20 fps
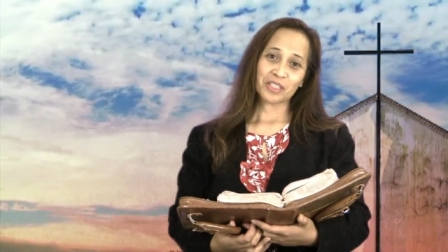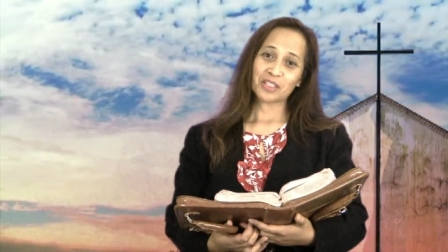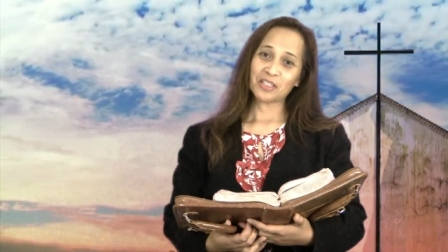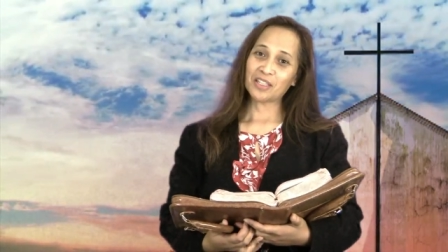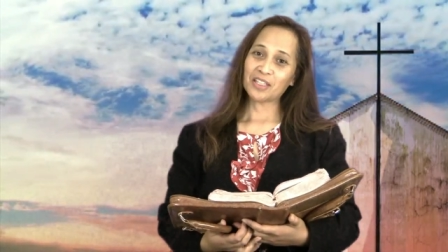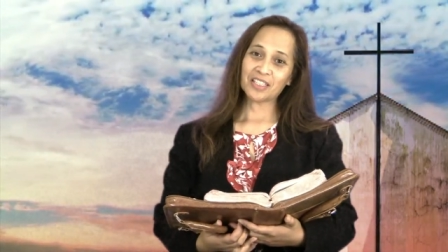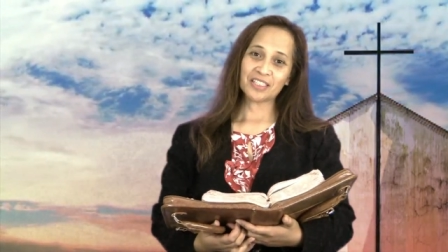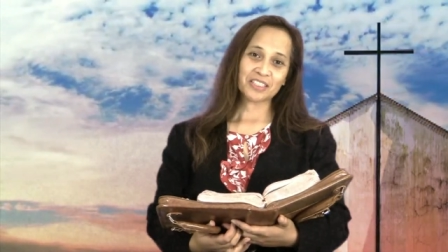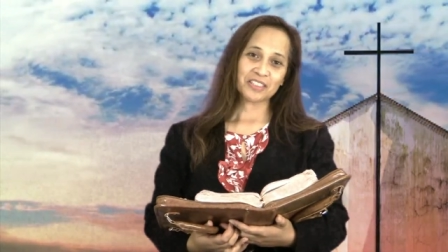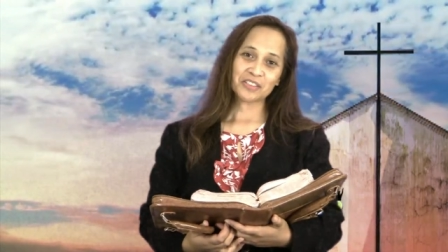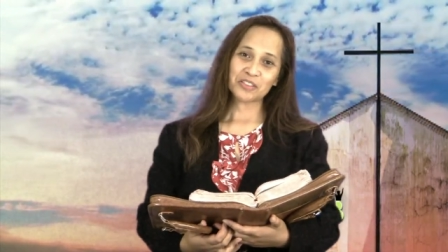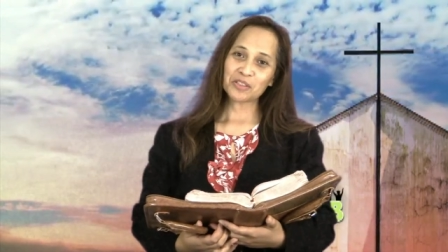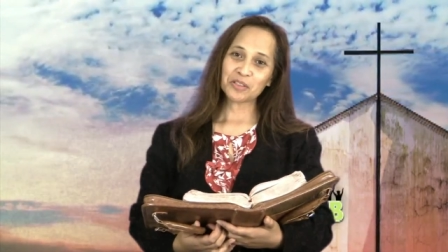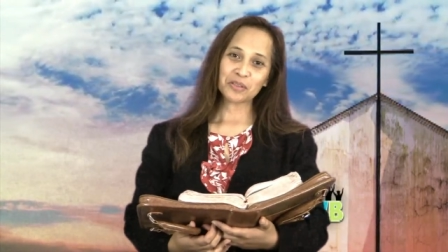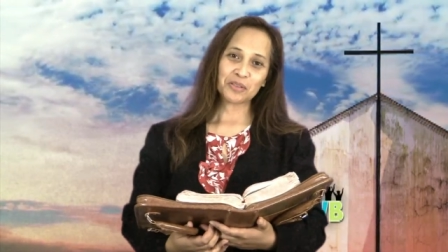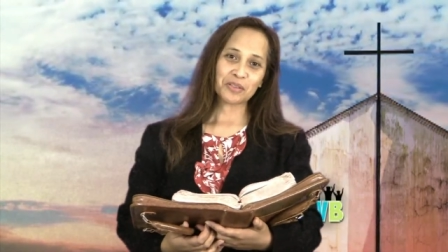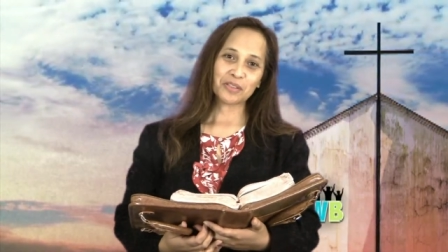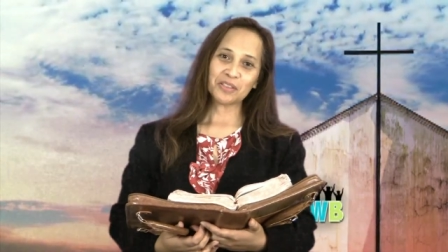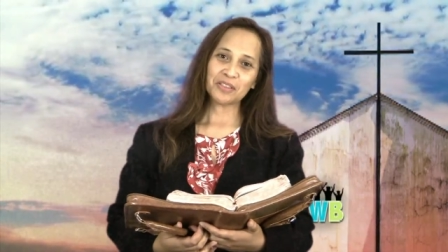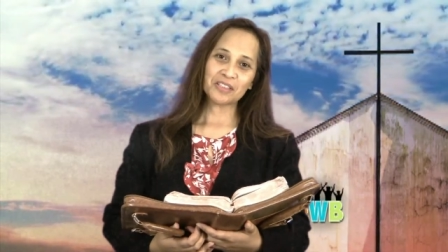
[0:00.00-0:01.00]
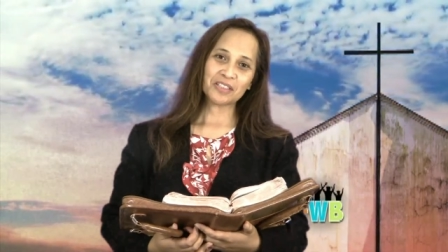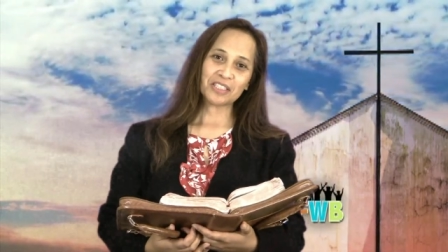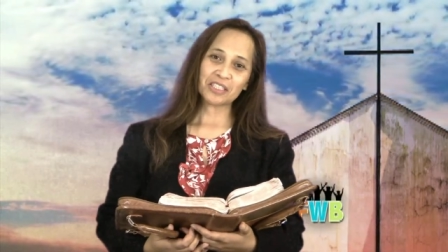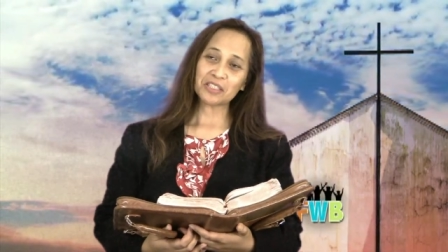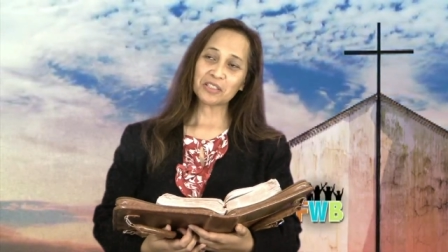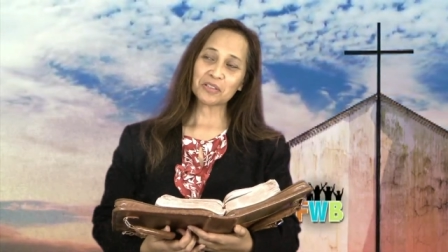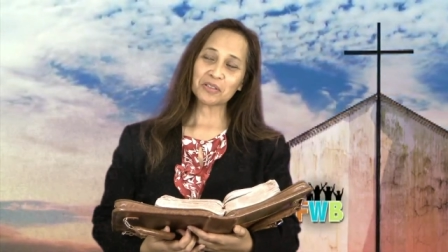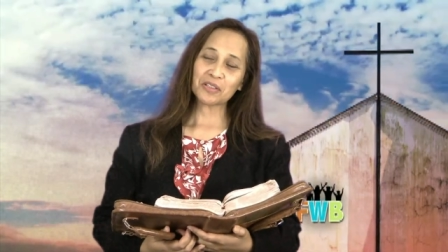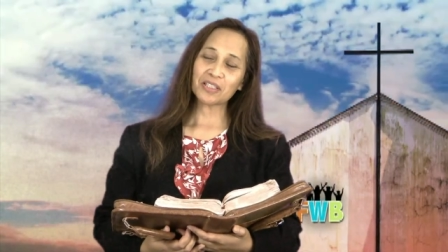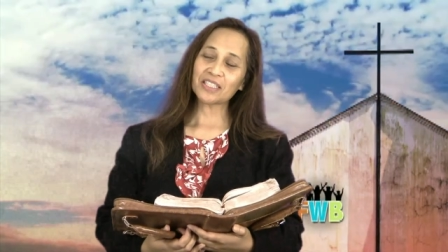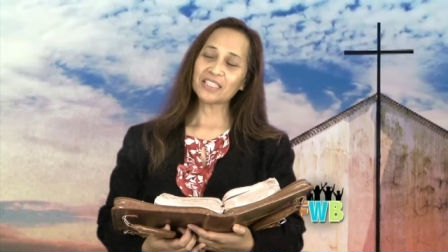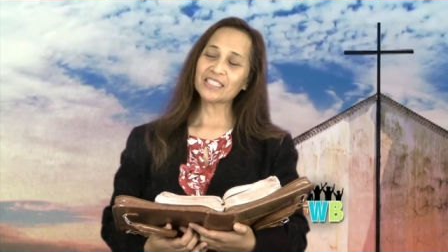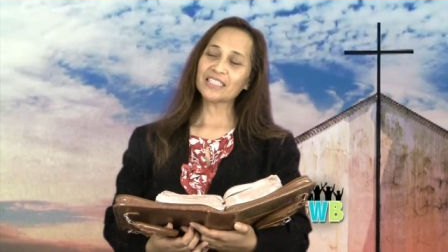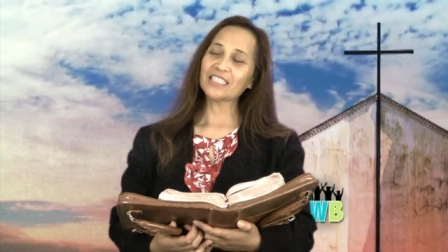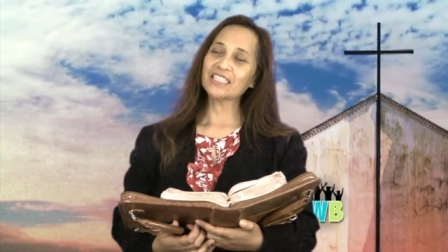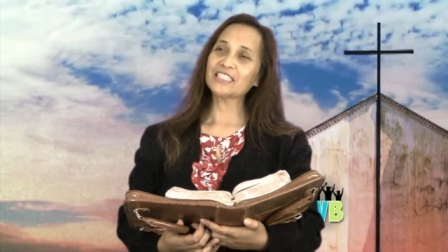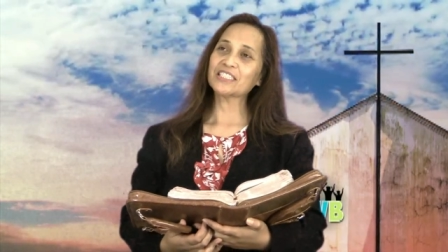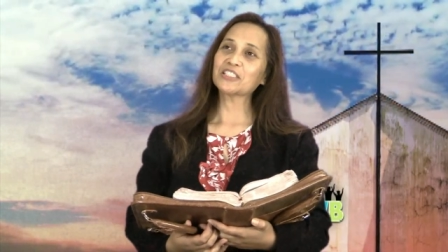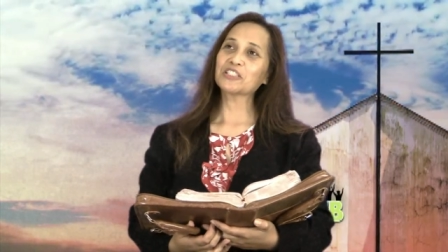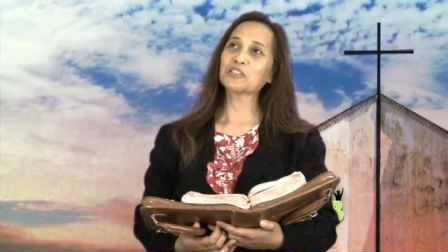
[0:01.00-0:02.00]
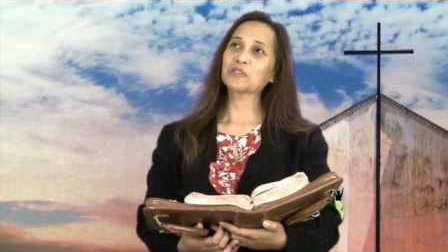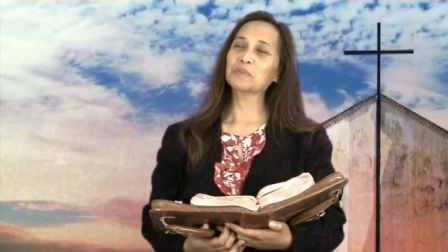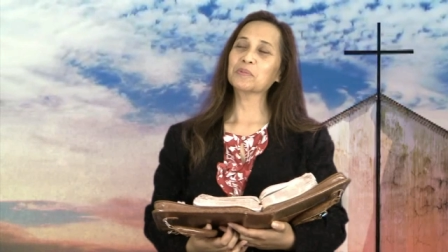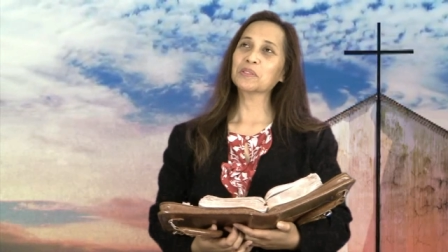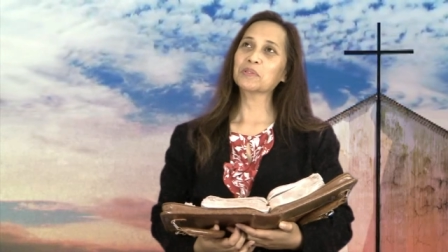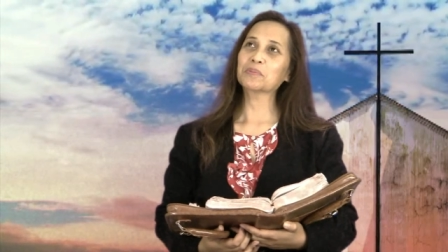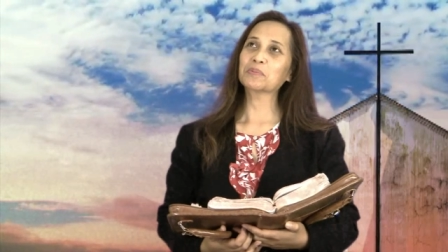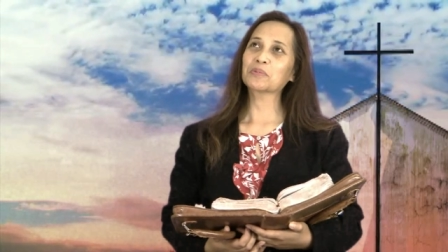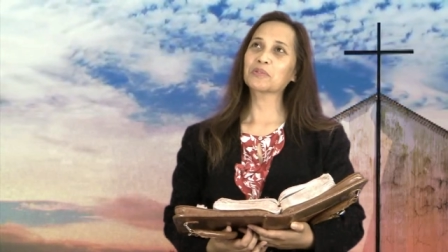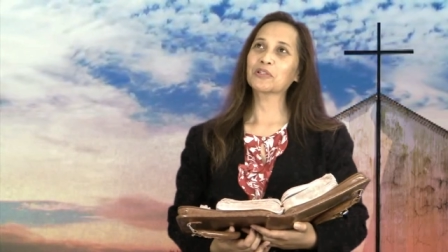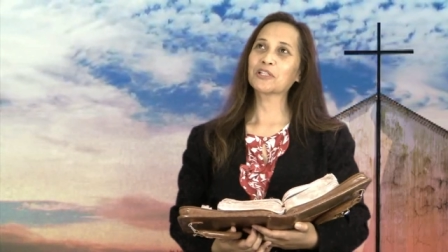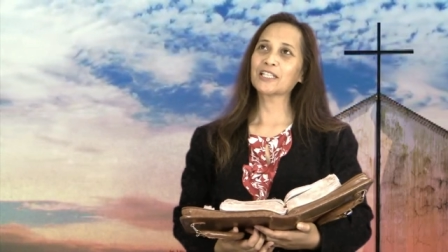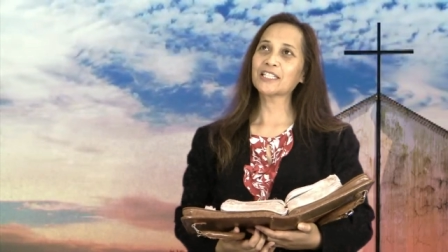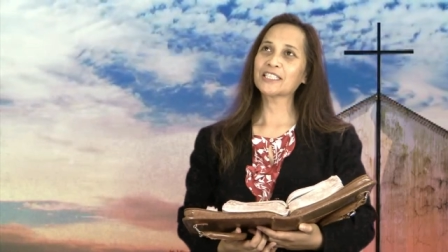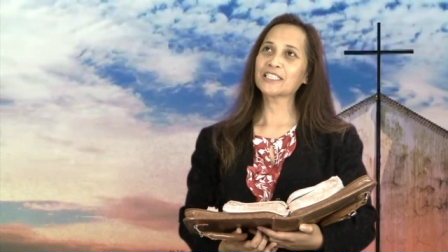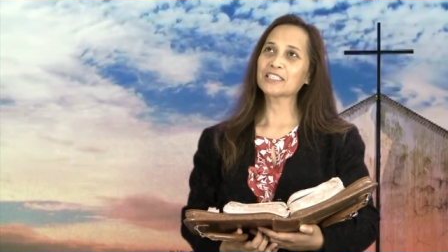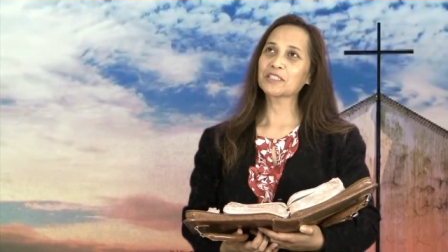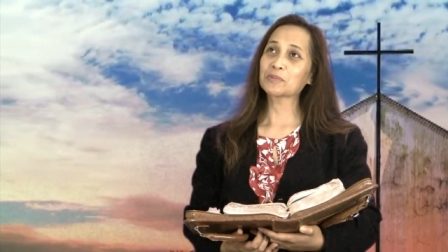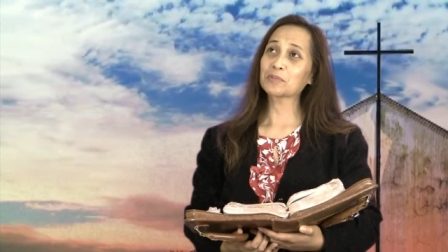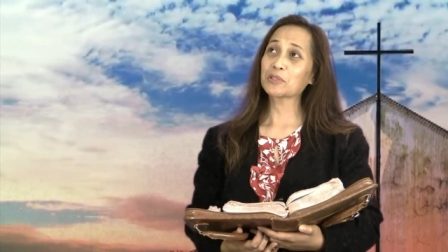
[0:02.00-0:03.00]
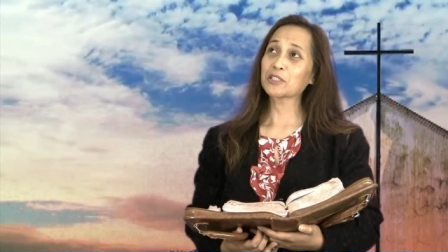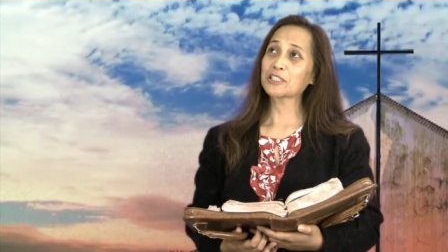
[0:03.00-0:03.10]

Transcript: God is so good and greatly to be praised.